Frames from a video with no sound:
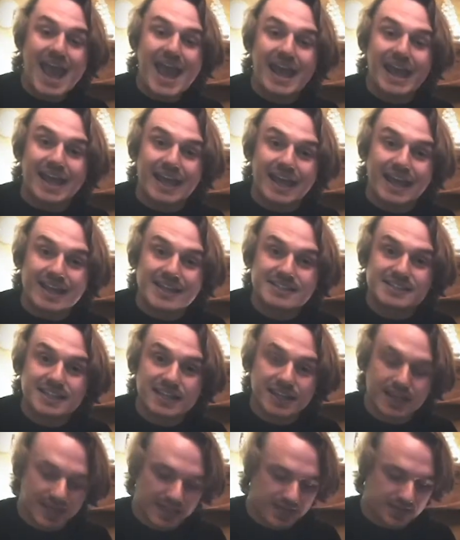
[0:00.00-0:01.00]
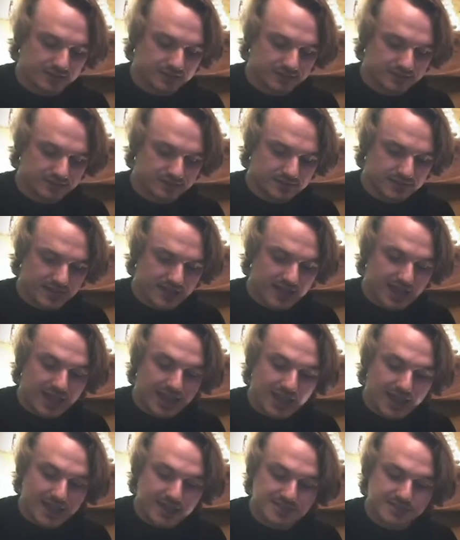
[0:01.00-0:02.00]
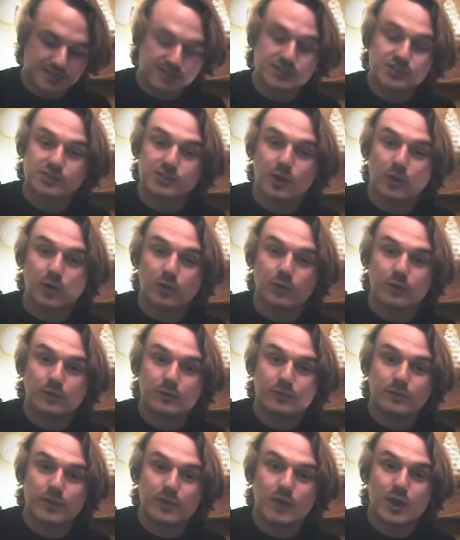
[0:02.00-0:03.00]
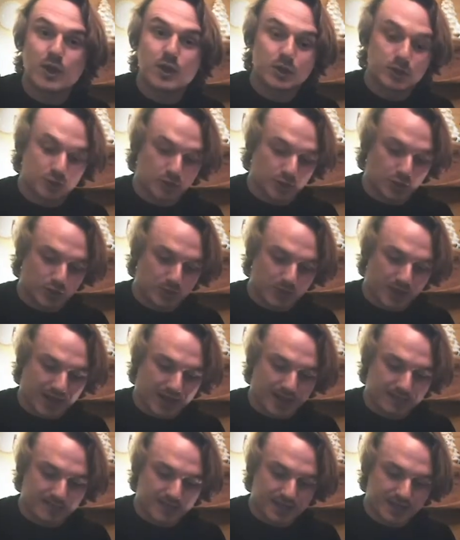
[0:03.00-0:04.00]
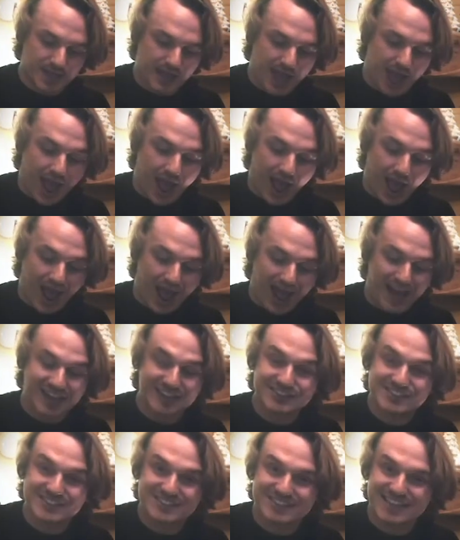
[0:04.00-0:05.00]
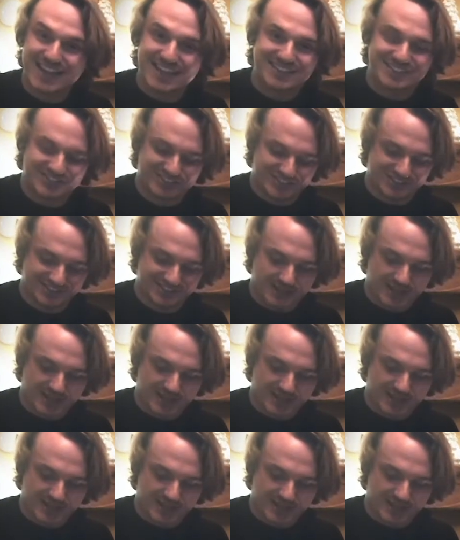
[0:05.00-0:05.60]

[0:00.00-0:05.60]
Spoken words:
"Here's the heel, here's the sole, you hammer, I'll stitch.